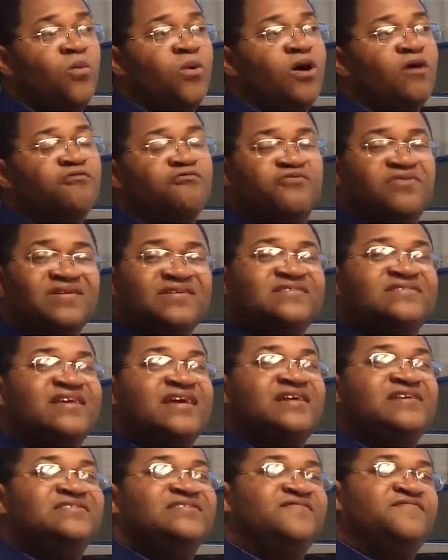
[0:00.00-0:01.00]
Well, real
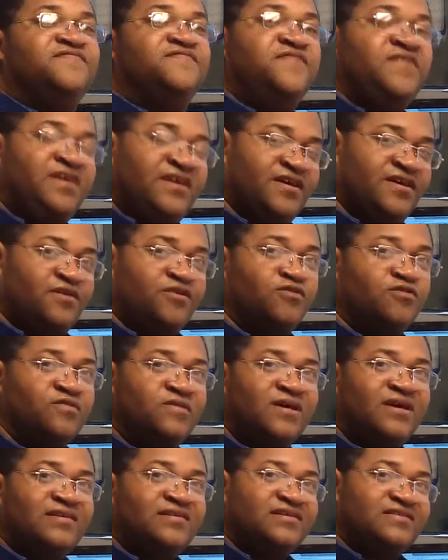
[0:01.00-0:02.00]
estate is a
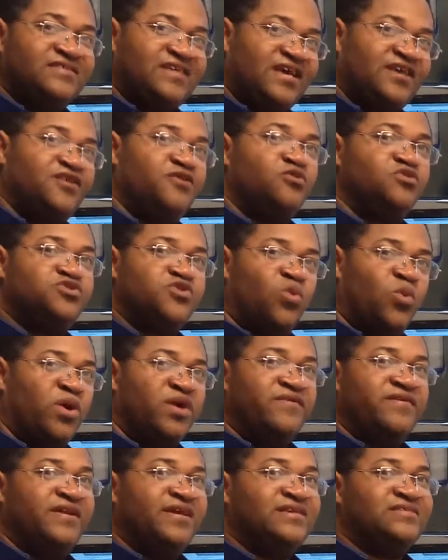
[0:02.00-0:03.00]
vehicle to take you to
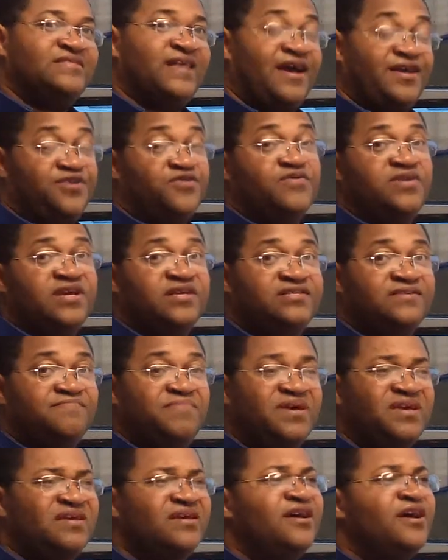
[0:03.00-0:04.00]
where it is that you need
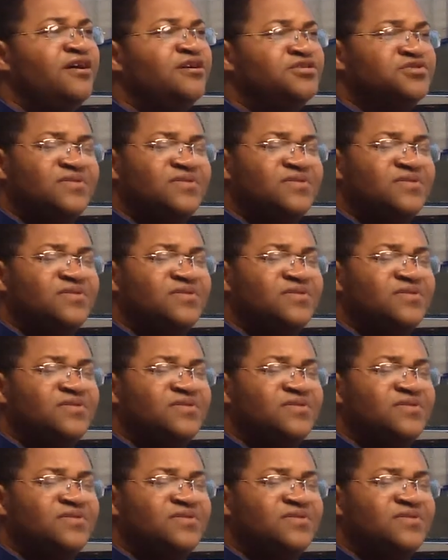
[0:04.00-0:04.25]
to be.